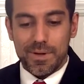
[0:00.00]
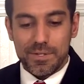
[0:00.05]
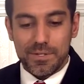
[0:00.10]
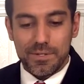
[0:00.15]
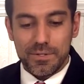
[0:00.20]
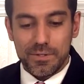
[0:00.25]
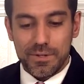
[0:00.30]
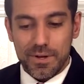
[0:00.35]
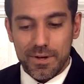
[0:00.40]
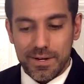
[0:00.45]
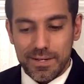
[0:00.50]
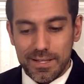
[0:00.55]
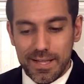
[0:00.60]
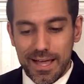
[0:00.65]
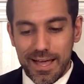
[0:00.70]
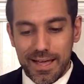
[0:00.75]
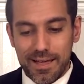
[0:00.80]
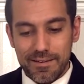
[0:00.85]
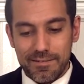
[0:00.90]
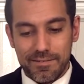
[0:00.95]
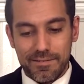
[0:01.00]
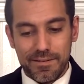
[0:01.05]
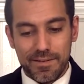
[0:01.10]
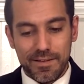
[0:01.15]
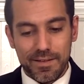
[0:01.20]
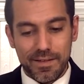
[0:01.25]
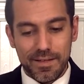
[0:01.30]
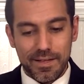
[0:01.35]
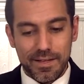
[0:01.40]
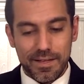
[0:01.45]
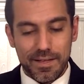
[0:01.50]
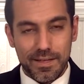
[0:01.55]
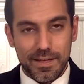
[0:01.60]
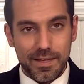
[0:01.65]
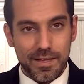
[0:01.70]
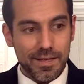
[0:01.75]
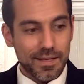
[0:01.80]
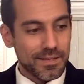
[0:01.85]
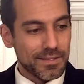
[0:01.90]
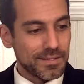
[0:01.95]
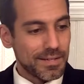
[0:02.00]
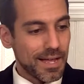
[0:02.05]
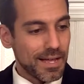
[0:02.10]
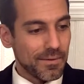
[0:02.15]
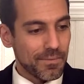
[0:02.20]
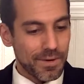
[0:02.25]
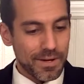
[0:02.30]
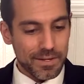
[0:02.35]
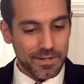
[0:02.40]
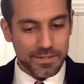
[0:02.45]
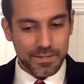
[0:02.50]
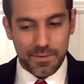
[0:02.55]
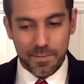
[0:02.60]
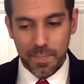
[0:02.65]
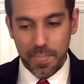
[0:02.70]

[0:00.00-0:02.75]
long to have sideways.